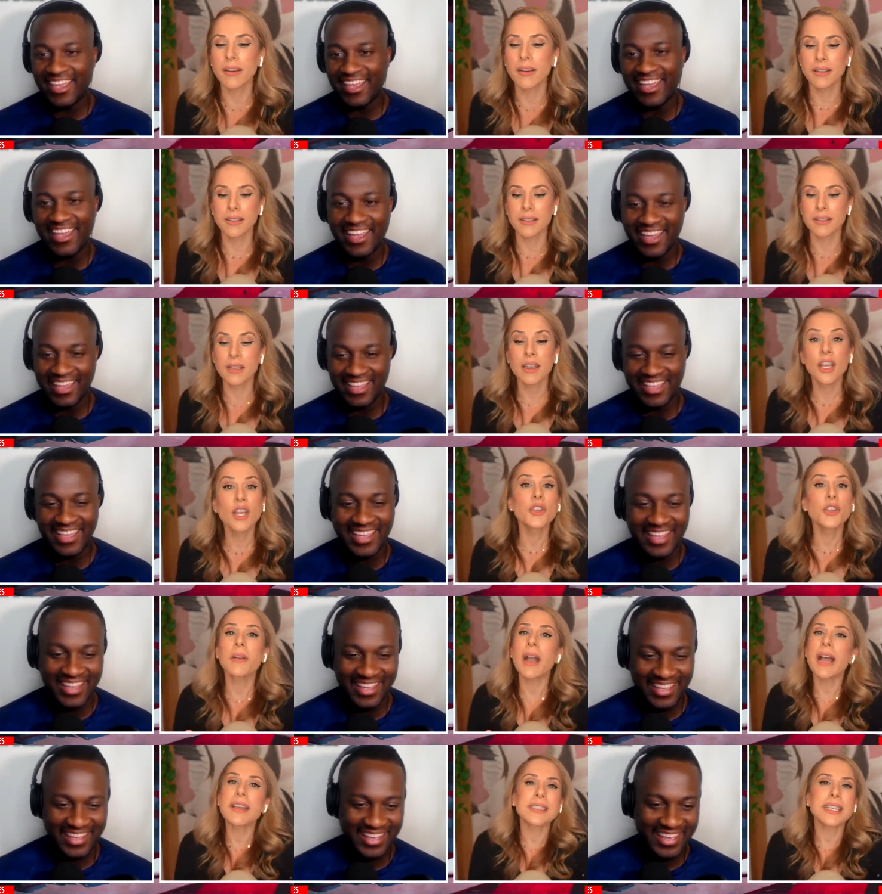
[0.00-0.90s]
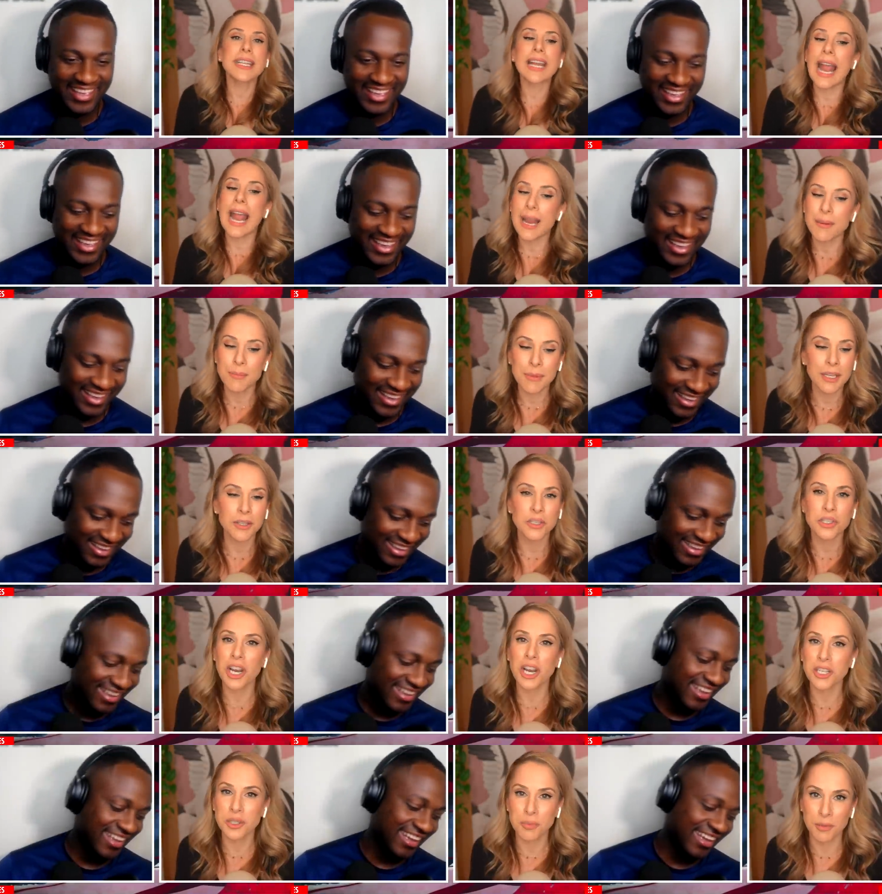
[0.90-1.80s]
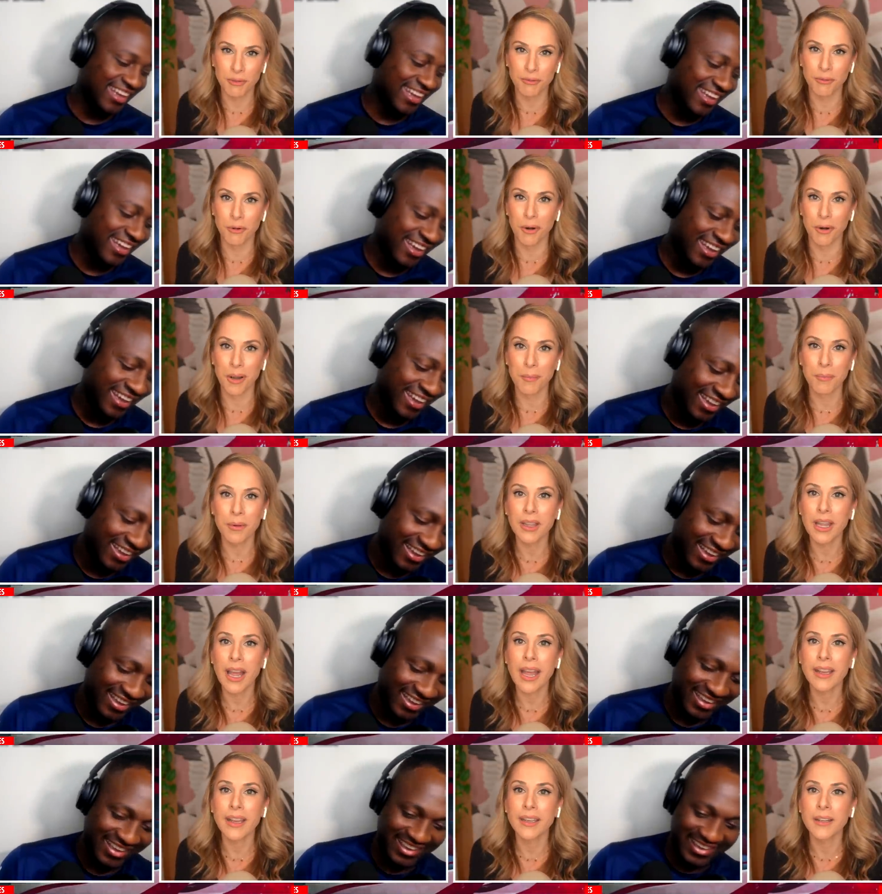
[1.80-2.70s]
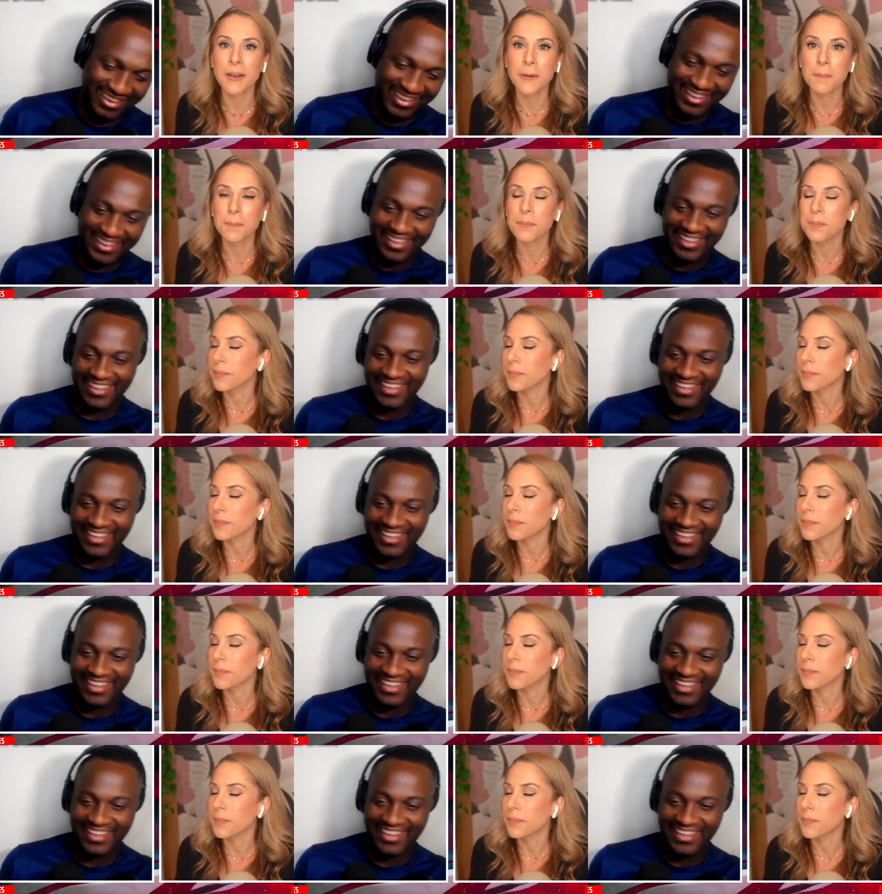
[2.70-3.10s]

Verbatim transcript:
Speaker 1: you guys can hate me and judge me for it, but like,